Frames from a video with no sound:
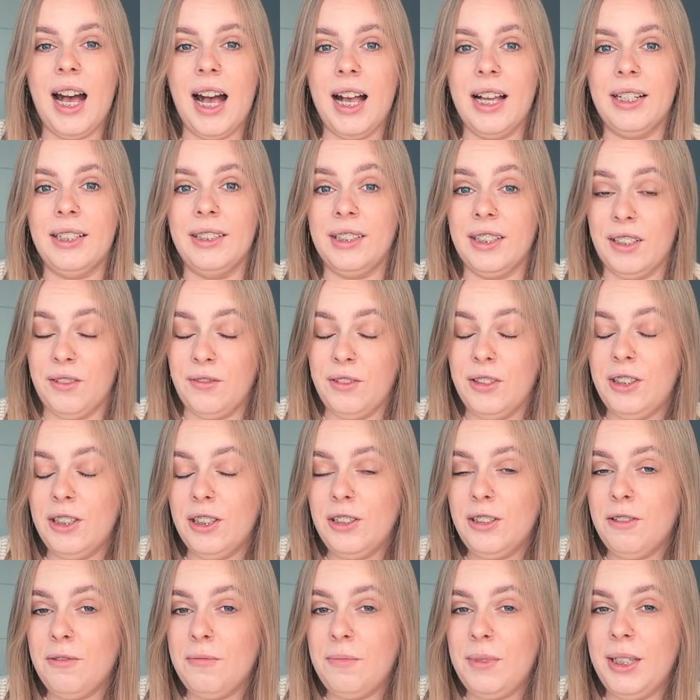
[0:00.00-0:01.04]
and if you
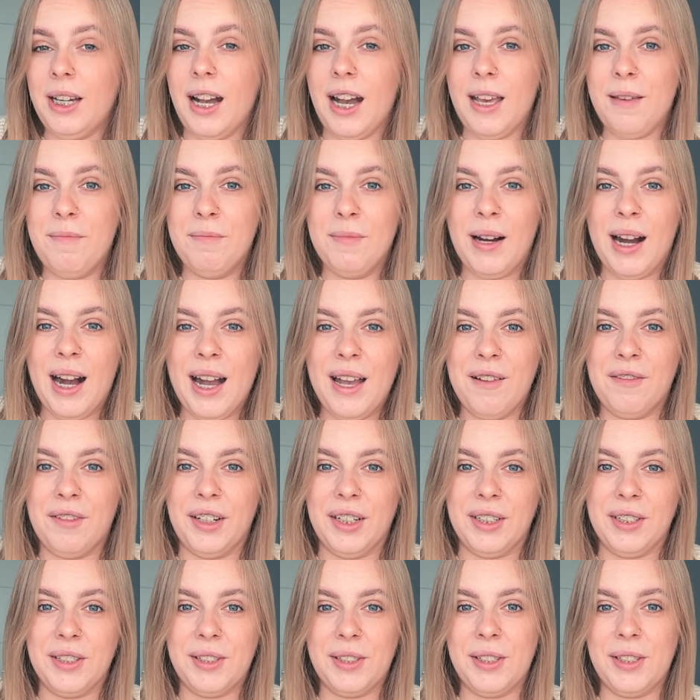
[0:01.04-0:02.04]
don't know me, I'm Irene.